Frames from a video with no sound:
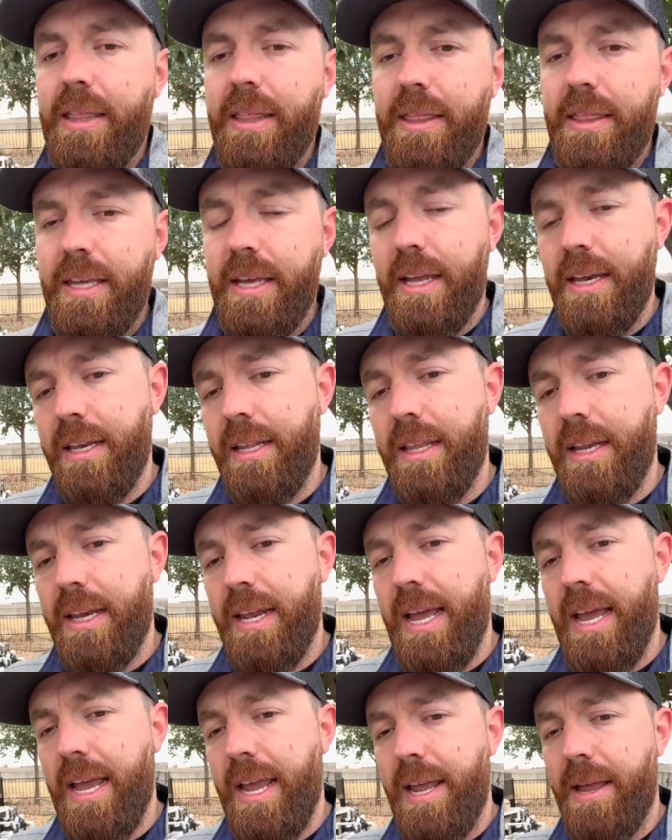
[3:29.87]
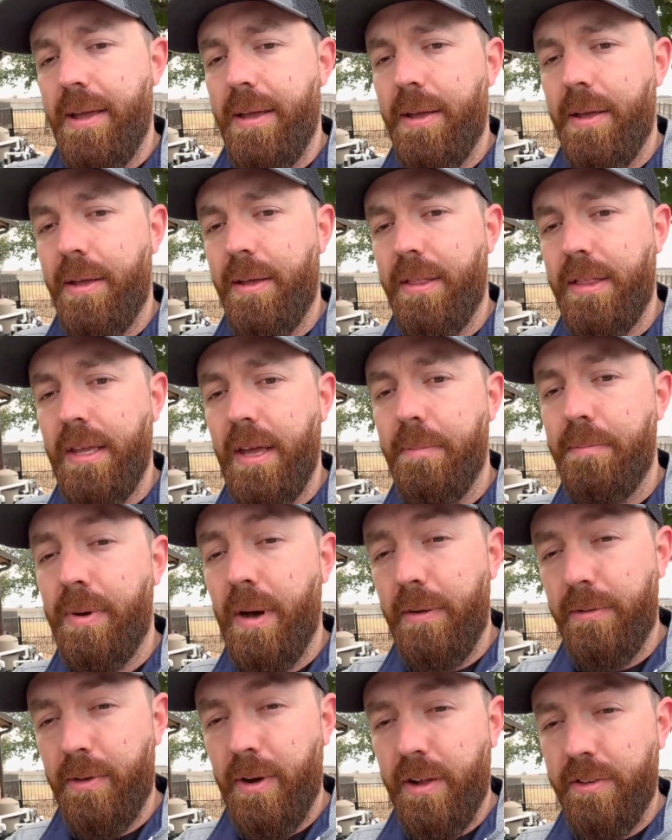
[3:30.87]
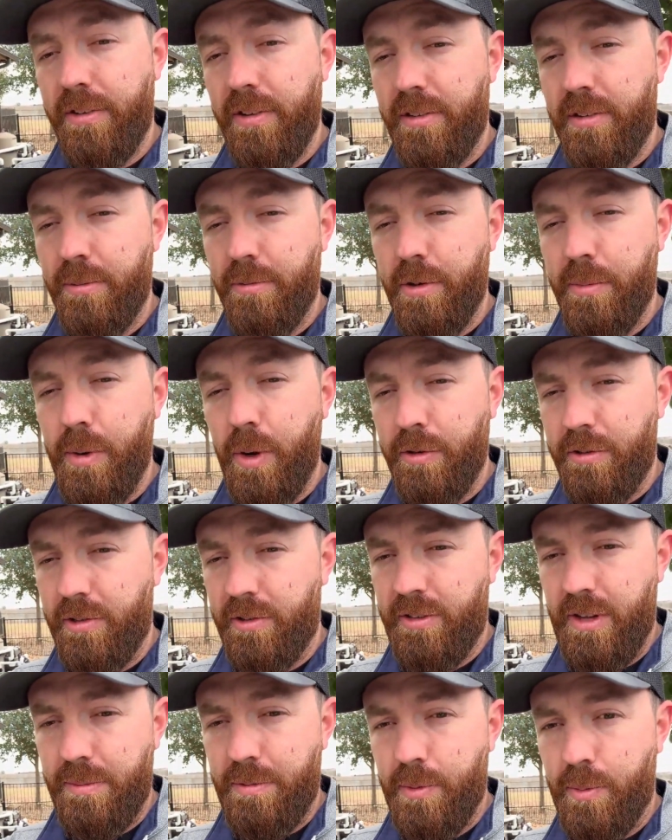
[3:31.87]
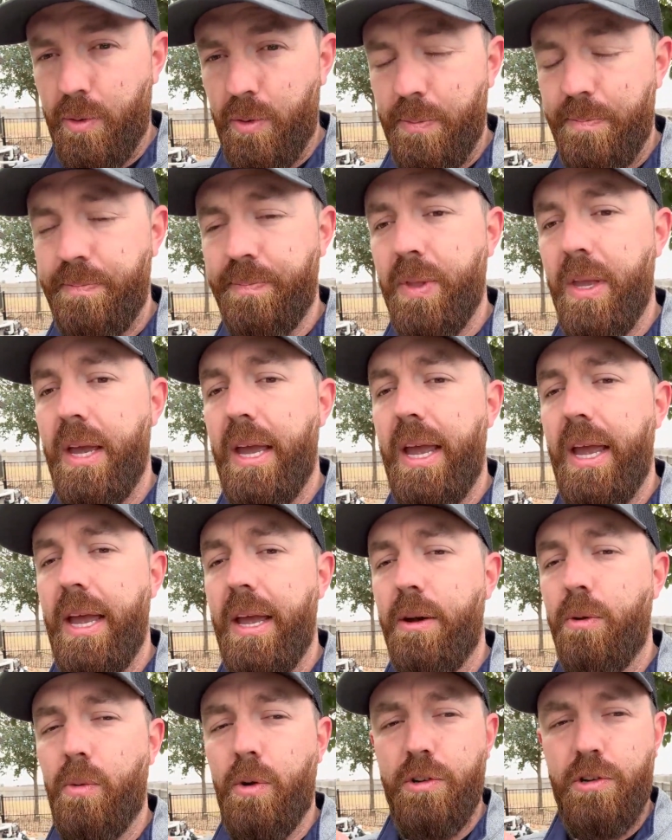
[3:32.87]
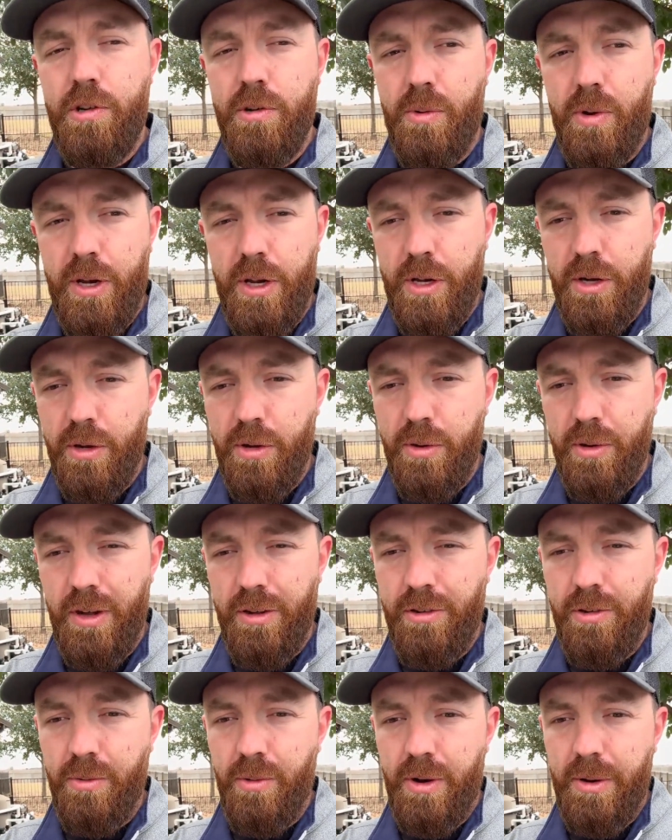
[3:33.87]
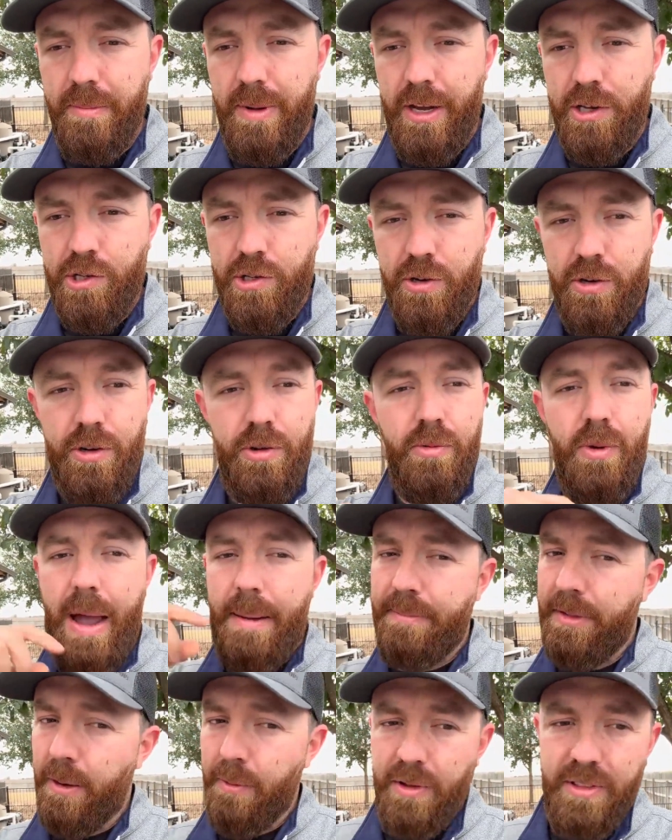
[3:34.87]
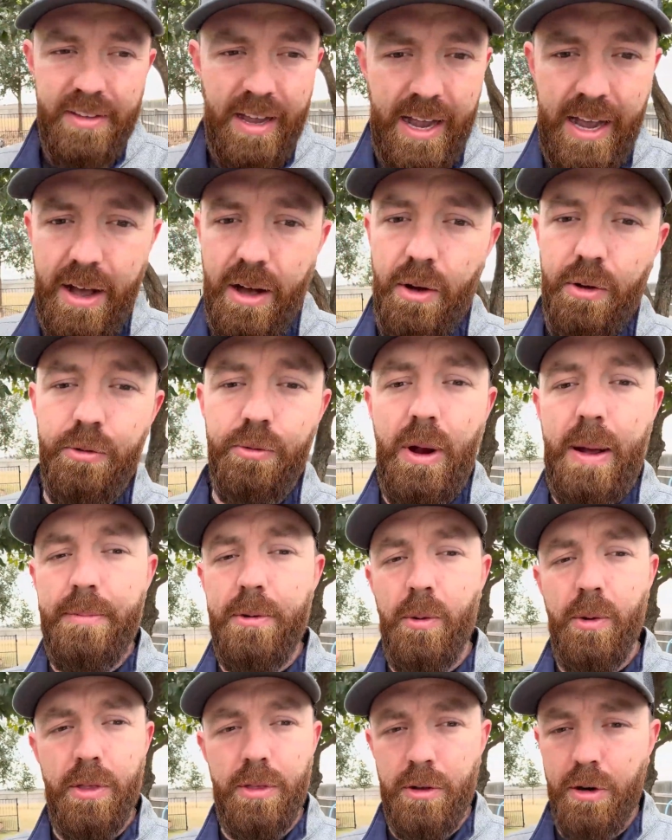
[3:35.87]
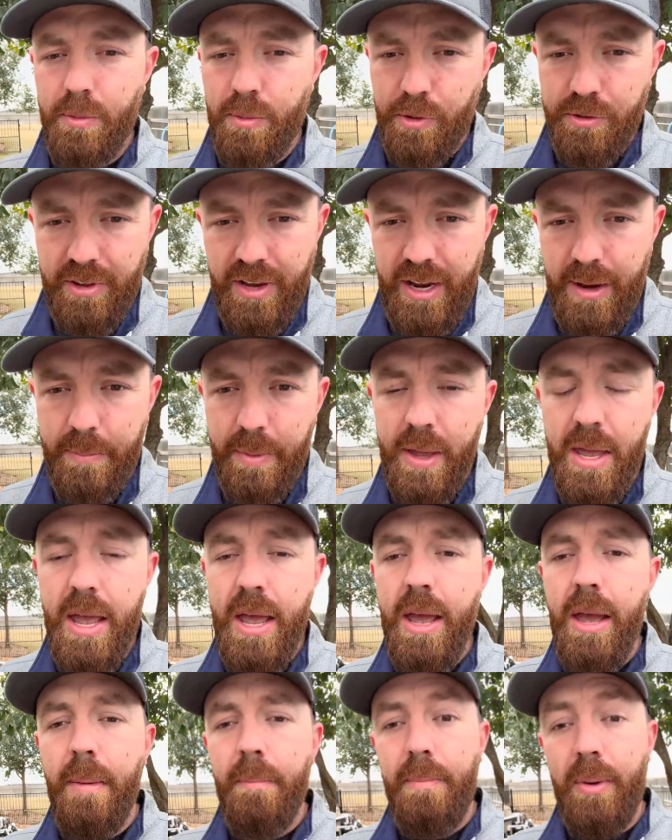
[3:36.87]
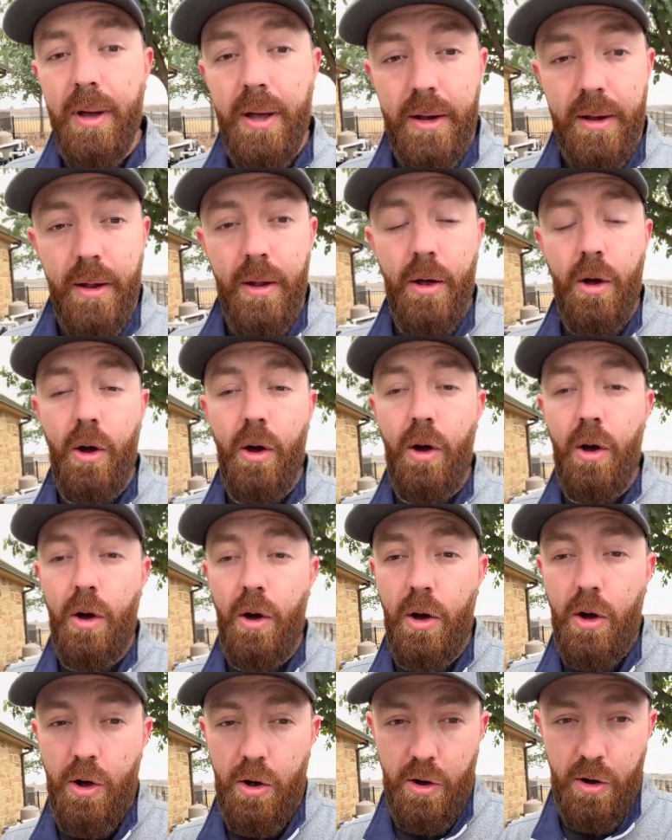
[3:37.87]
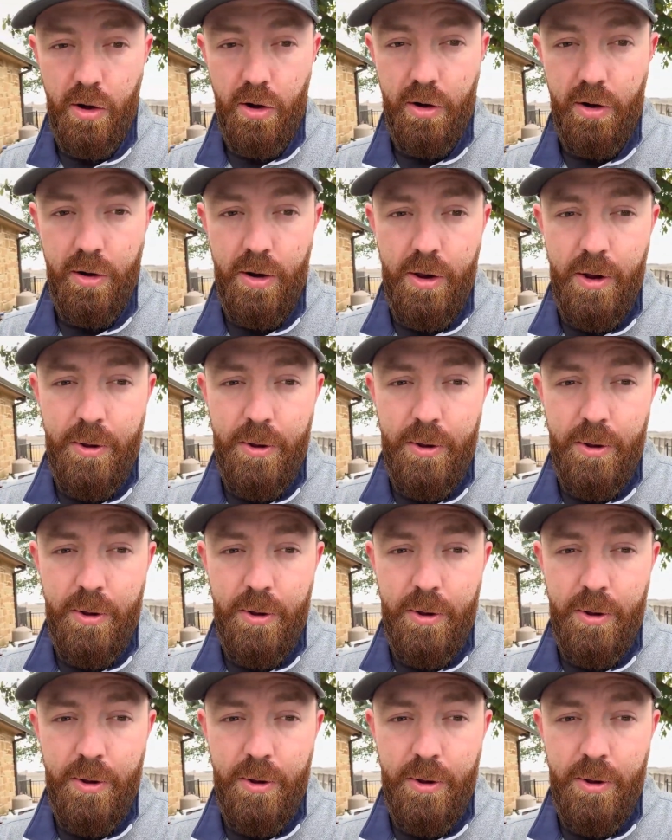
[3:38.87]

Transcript: at the end of the day, the above ground systems are most susceptible. And what you want to do is you want to make sure you wrap that with towels, wrap that with thermal tape. But our